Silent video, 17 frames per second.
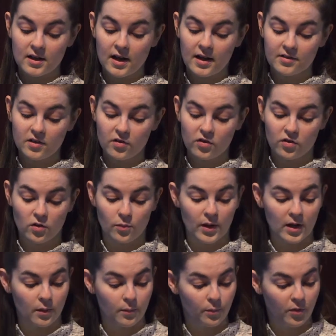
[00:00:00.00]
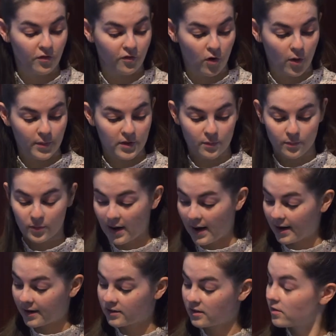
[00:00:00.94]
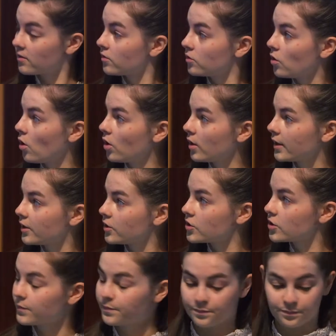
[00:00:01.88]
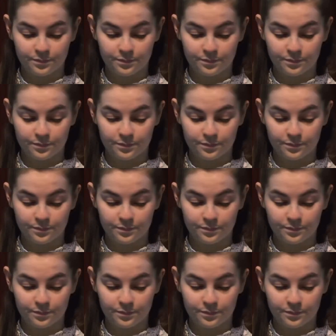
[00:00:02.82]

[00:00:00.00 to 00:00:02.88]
is assuming performance practice knowledge,